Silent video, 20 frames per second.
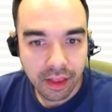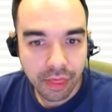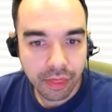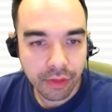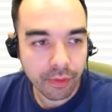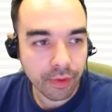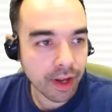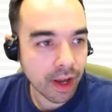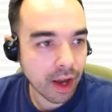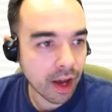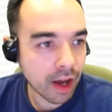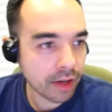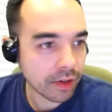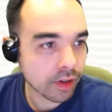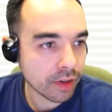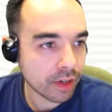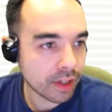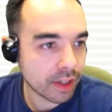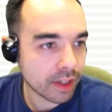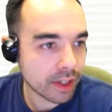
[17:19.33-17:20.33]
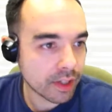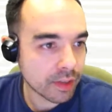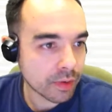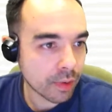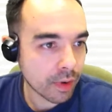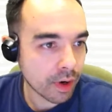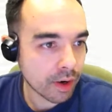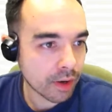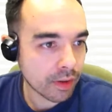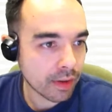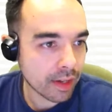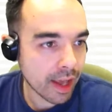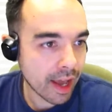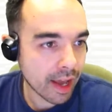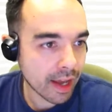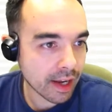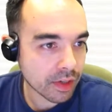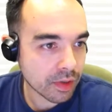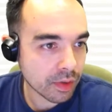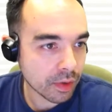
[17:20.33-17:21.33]
300 is where the
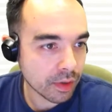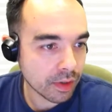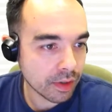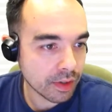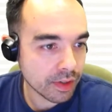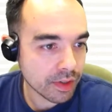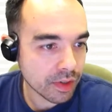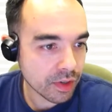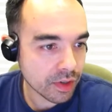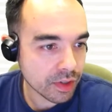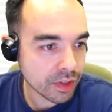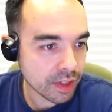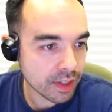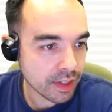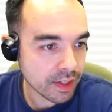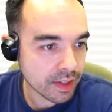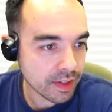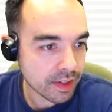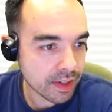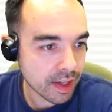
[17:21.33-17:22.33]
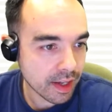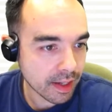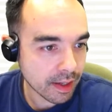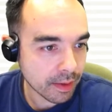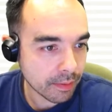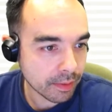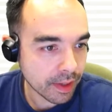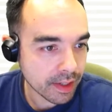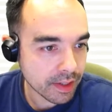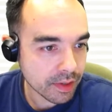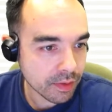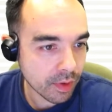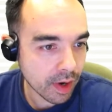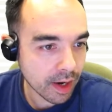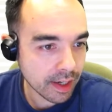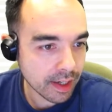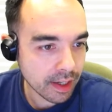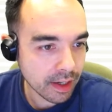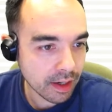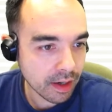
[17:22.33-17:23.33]
actual assertion is taking place,
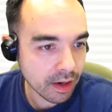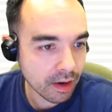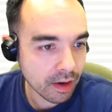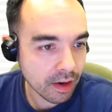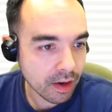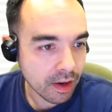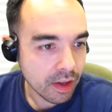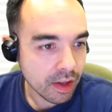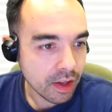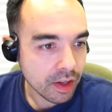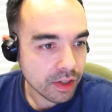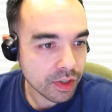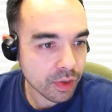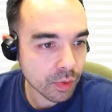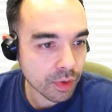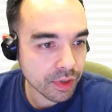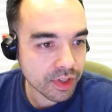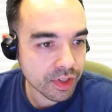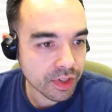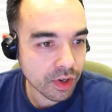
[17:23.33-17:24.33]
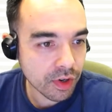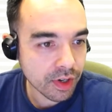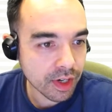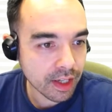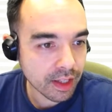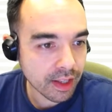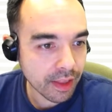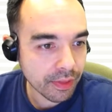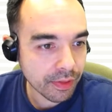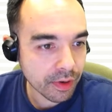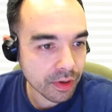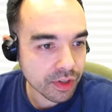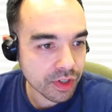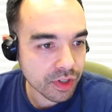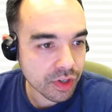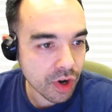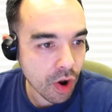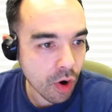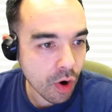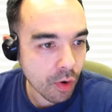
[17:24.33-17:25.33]
right here. So asserting that there's
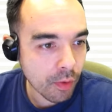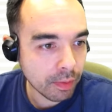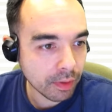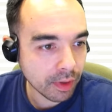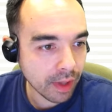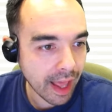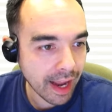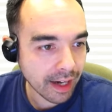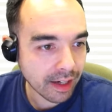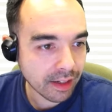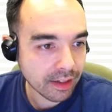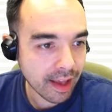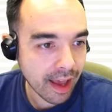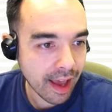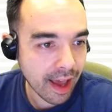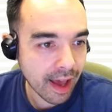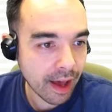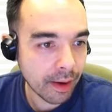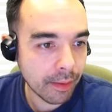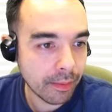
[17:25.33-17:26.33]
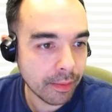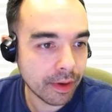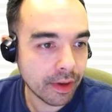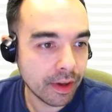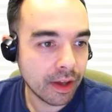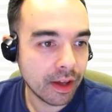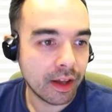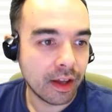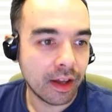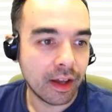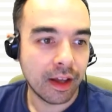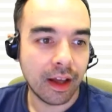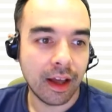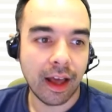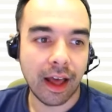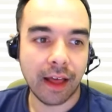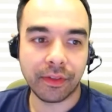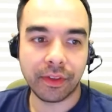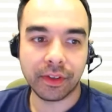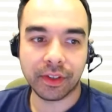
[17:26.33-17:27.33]
no blank tab
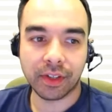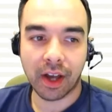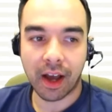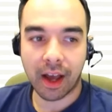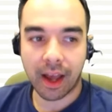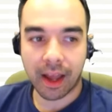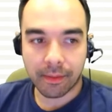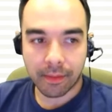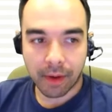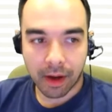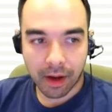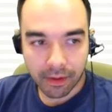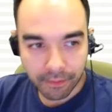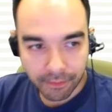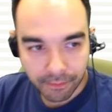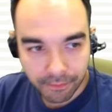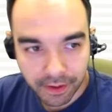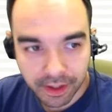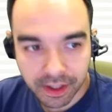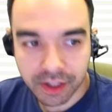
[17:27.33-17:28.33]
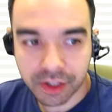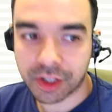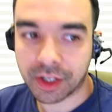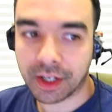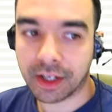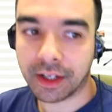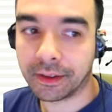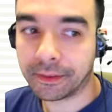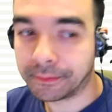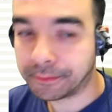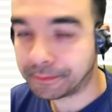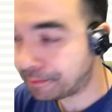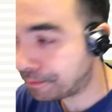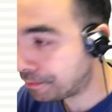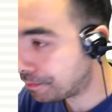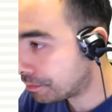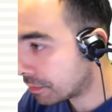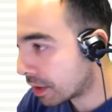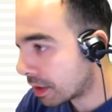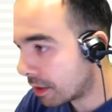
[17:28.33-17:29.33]
at the time of finishing.
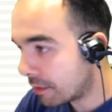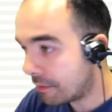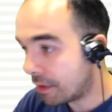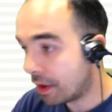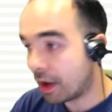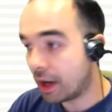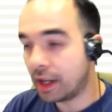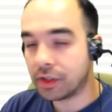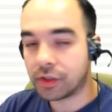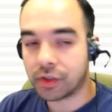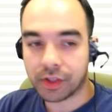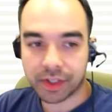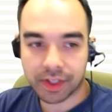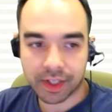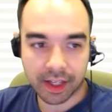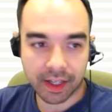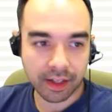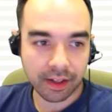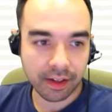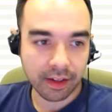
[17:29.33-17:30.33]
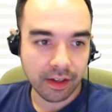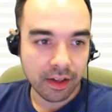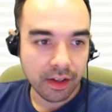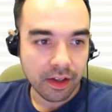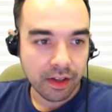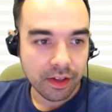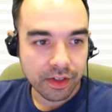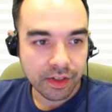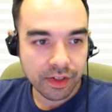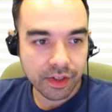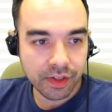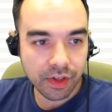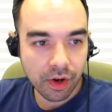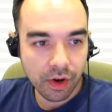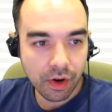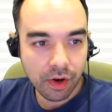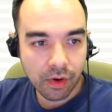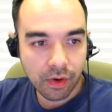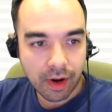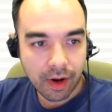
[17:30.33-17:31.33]
Very interesting.
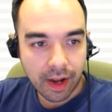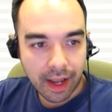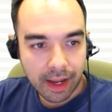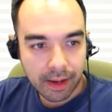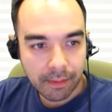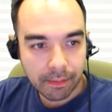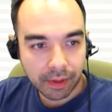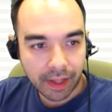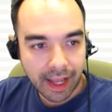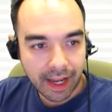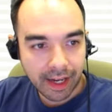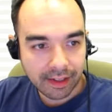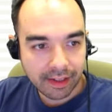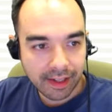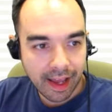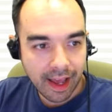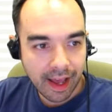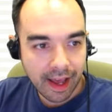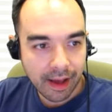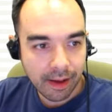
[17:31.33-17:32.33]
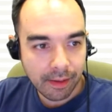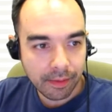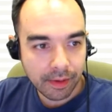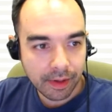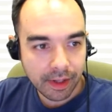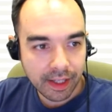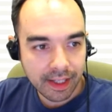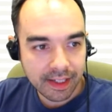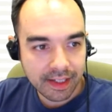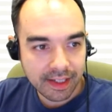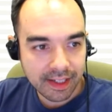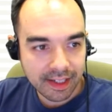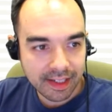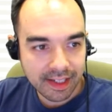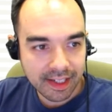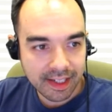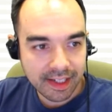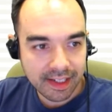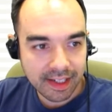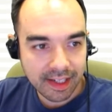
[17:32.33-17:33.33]
So a blank tab is
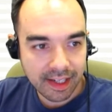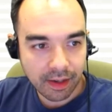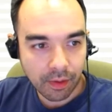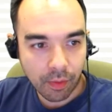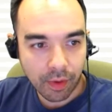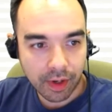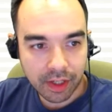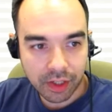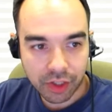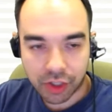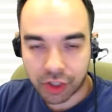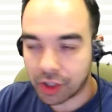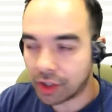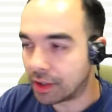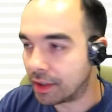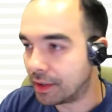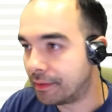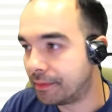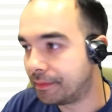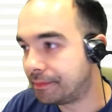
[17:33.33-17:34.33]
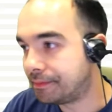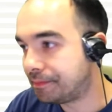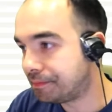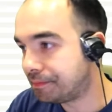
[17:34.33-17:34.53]
existing when it shouldn't.